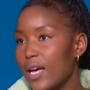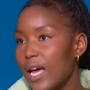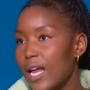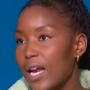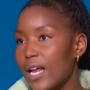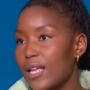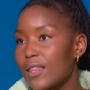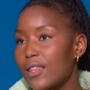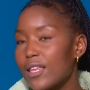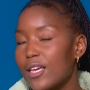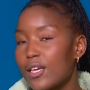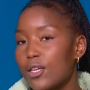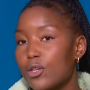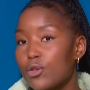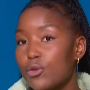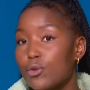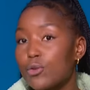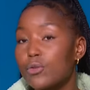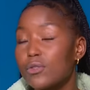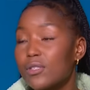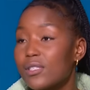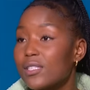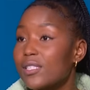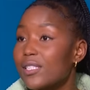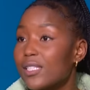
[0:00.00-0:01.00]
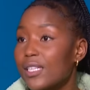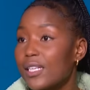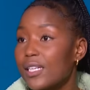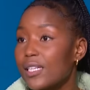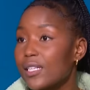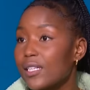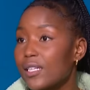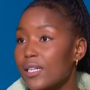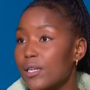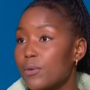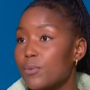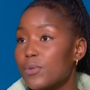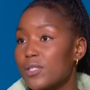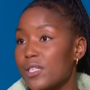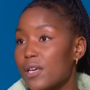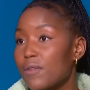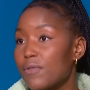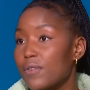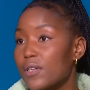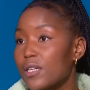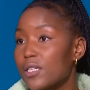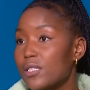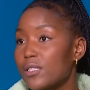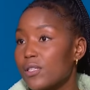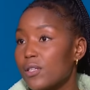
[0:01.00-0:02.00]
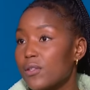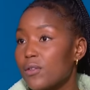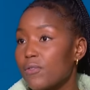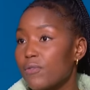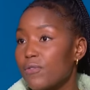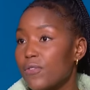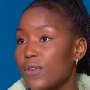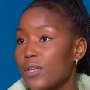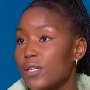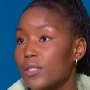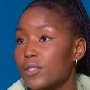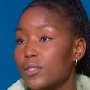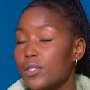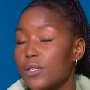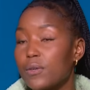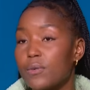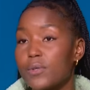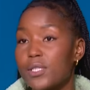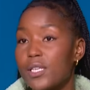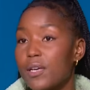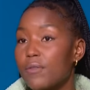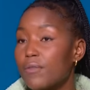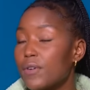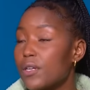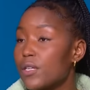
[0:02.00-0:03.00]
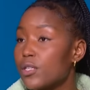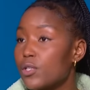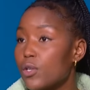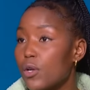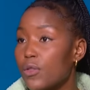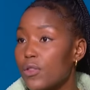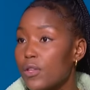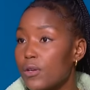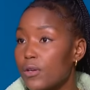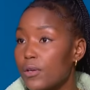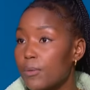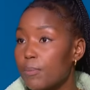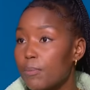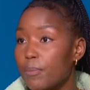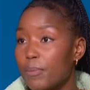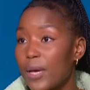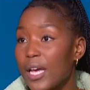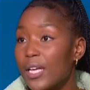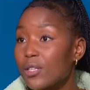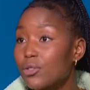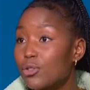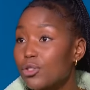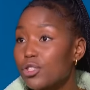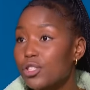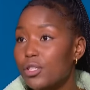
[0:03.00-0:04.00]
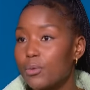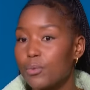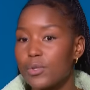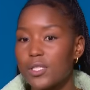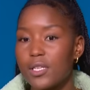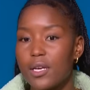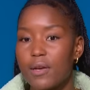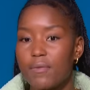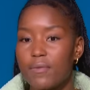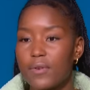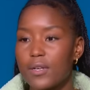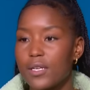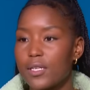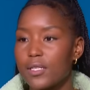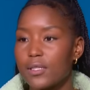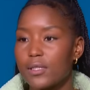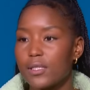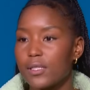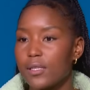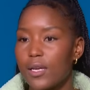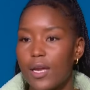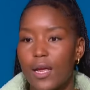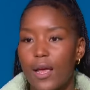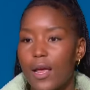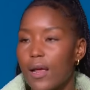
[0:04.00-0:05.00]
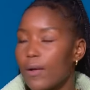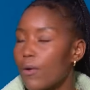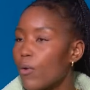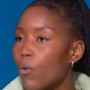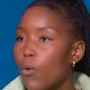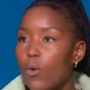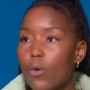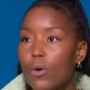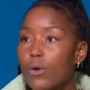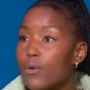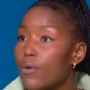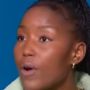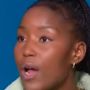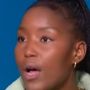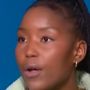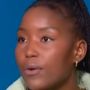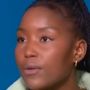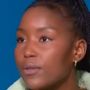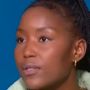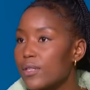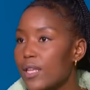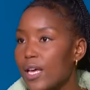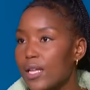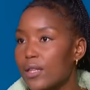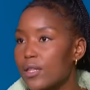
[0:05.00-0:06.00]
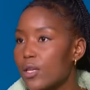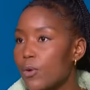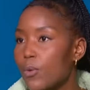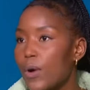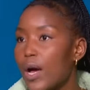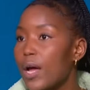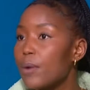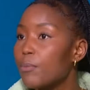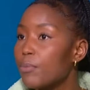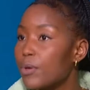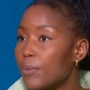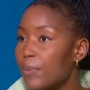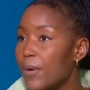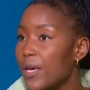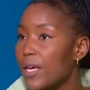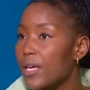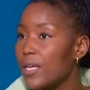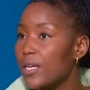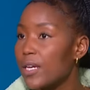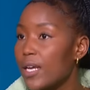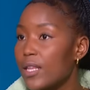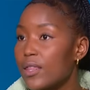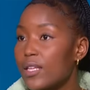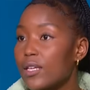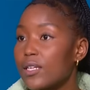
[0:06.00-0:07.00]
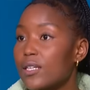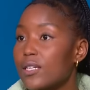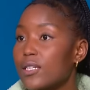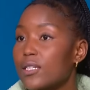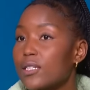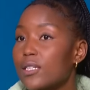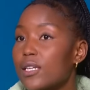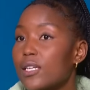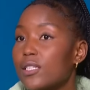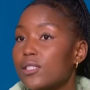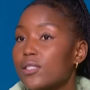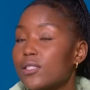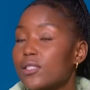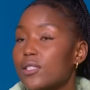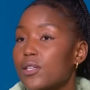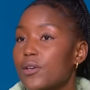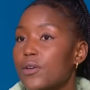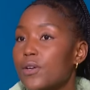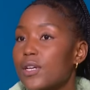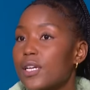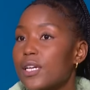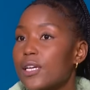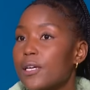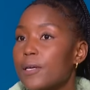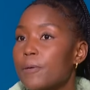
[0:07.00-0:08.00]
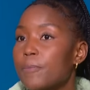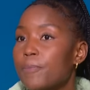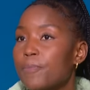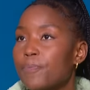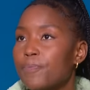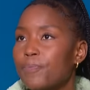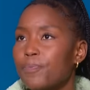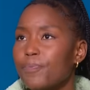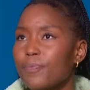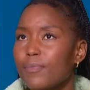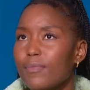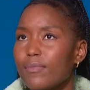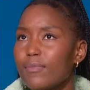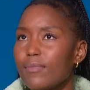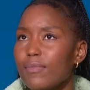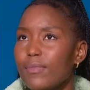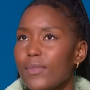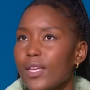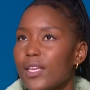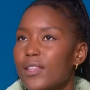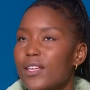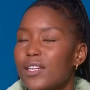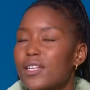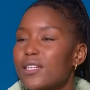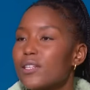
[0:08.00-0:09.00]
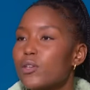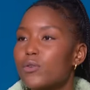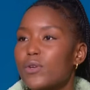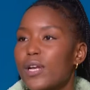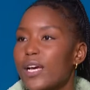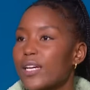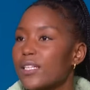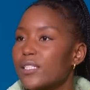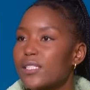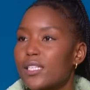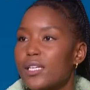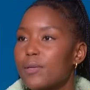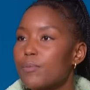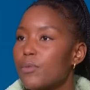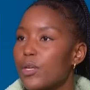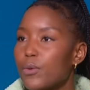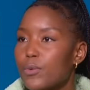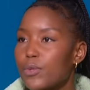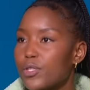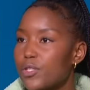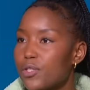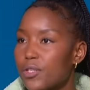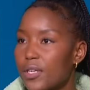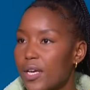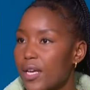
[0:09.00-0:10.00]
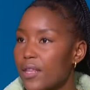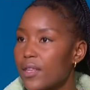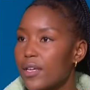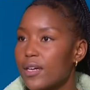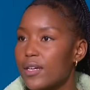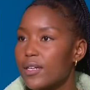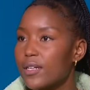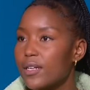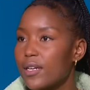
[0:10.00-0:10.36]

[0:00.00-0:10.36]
And I think you could see it. It was evident on the field, it was evident on the bench, it was evident all around that they were unprepared and they didn't necessarily, they didn't look like a team that was together.